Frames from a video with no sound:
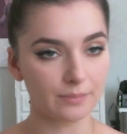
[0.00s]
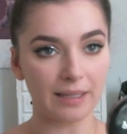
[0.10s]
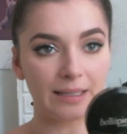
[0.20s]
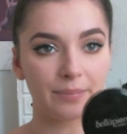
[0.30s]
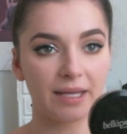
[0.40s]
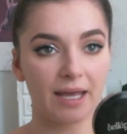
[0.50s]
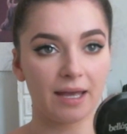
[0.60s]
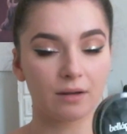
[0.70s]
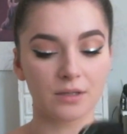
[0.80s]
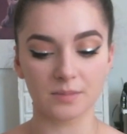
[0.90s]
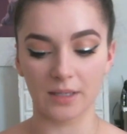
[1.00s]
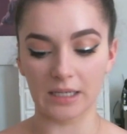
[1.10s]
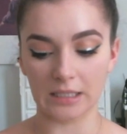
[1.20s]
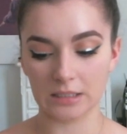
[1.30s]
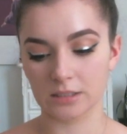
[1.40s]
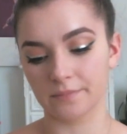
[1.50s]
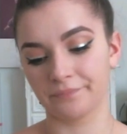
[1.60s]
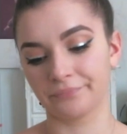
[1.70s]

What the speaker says: Bella Pierre Cosmetics